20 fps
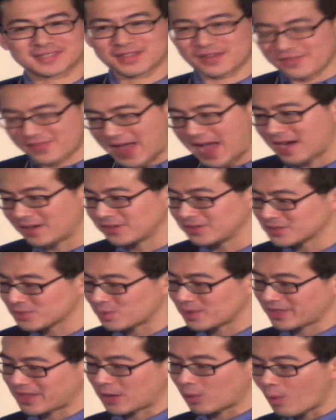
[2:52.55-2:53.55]
their values,
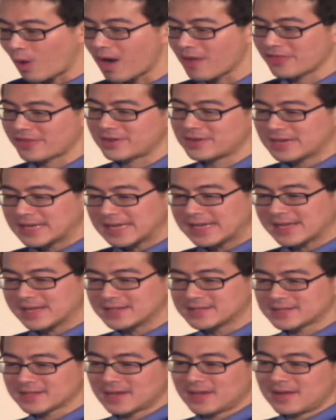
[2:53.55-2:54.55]
what they want, their
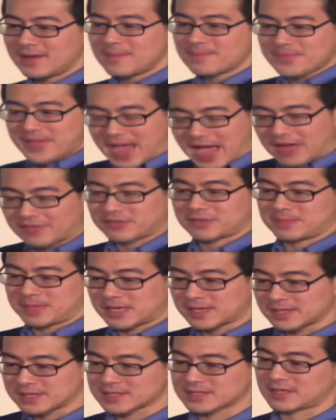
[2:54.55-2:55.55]
needs have to
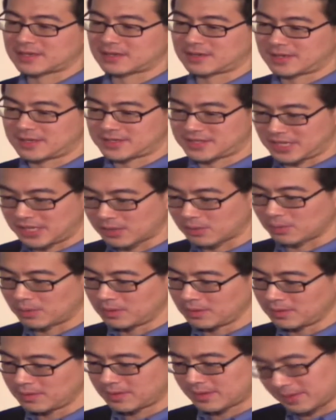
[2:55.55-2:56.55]
be considered as equal.